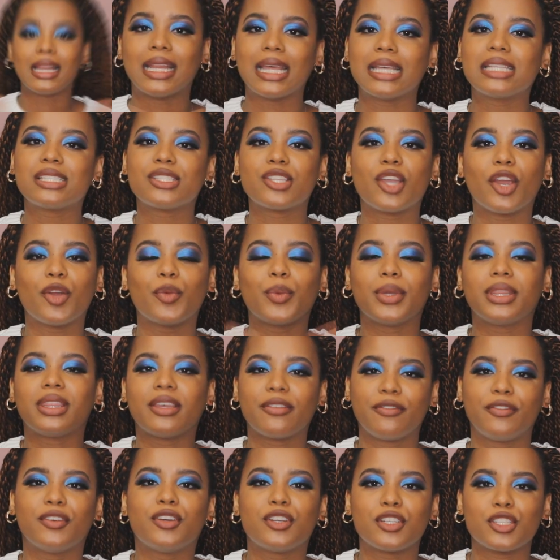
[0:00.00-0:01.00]
Let's start with
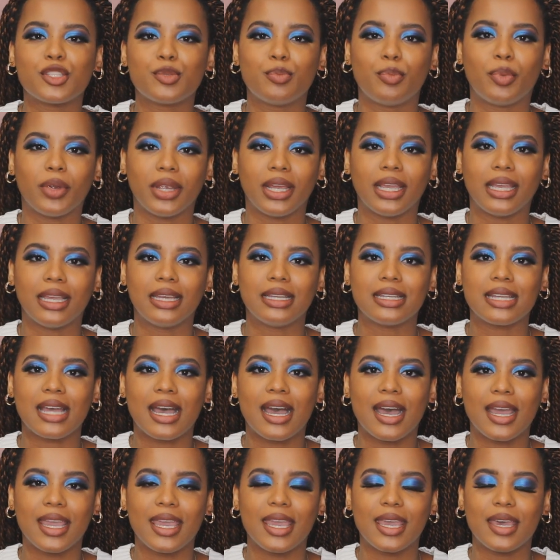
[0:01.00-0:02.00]
the first brand.
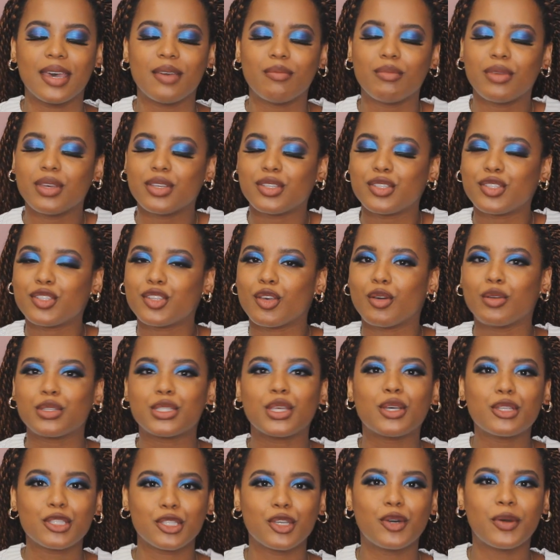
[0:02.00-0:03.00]
I am so
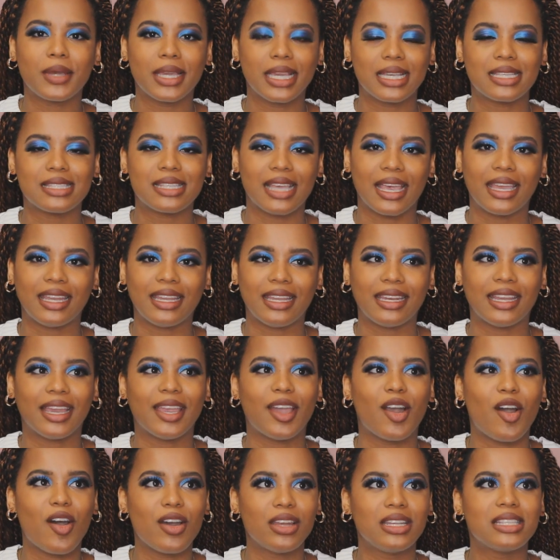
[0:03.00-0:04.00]
excited.
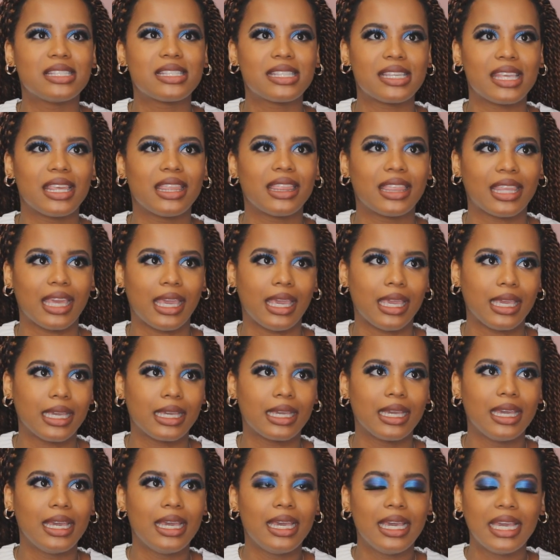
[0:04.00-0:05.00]
I honestly think
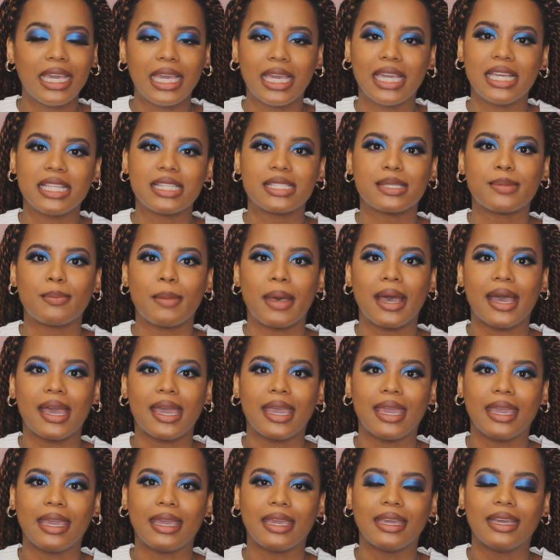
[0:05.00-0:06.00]
it's
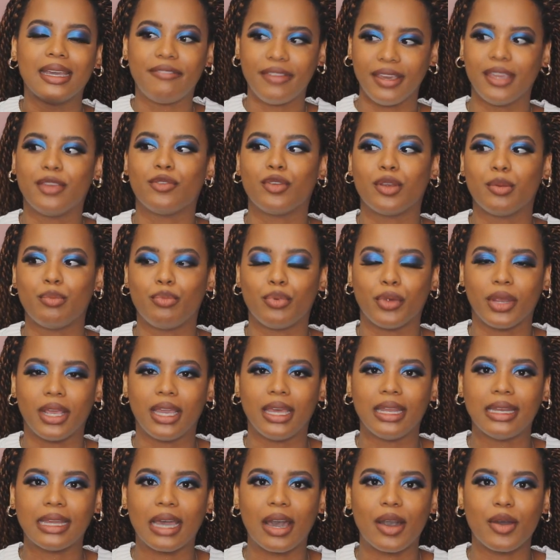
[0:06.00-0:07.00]
my favorite
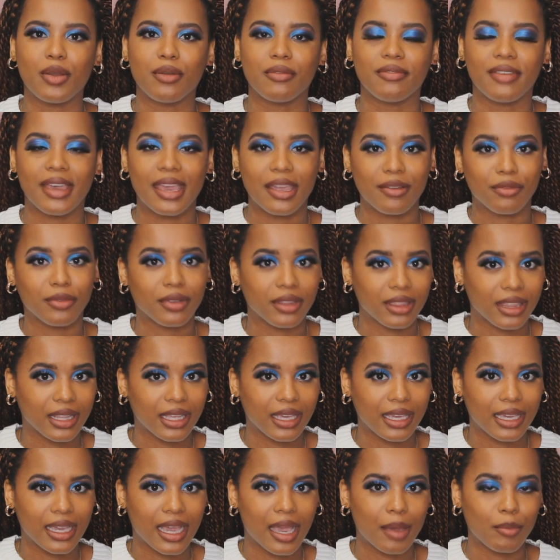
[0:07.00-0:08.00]
brand out of
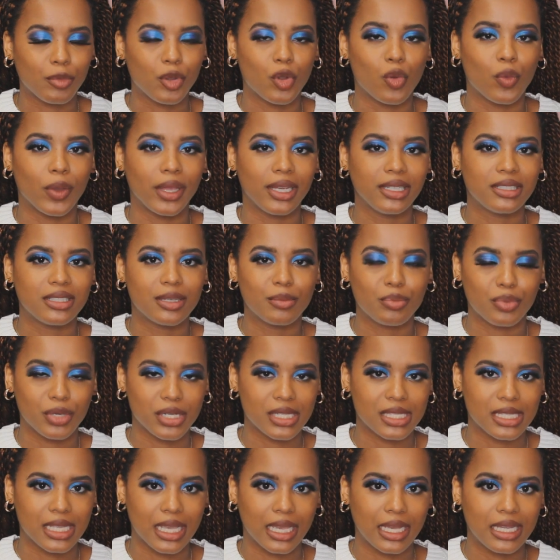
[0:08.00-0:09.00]
everything I'm going to
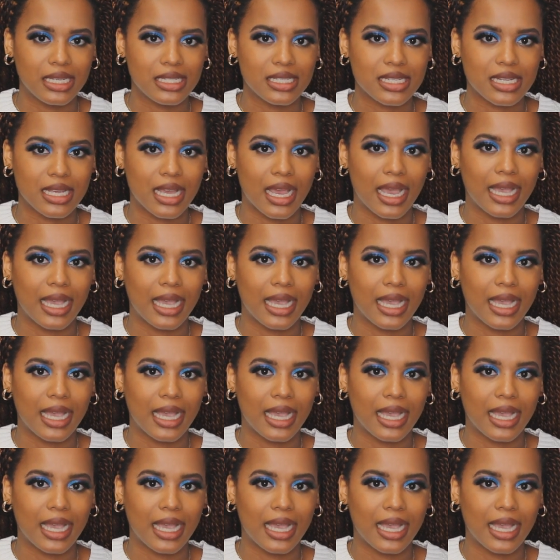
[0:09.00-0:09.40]
present.